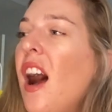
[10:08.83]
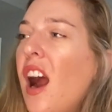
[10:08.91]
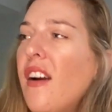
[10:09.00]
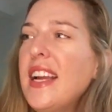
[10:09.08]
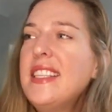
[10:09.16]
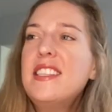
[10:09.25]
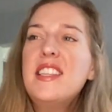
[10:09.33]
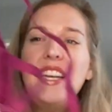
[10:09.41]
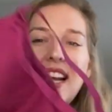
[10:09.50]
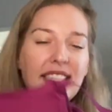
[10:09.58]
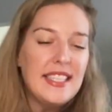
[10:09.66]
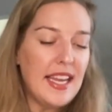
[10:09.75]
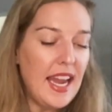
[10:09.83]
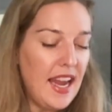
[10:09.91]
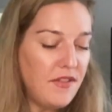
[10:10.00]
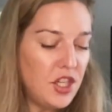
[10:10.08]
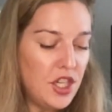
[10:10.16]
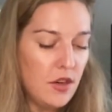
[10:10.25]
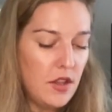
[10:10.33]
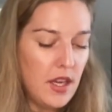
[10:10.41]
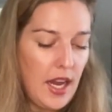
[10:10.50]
All right, so the next thing I have to share with you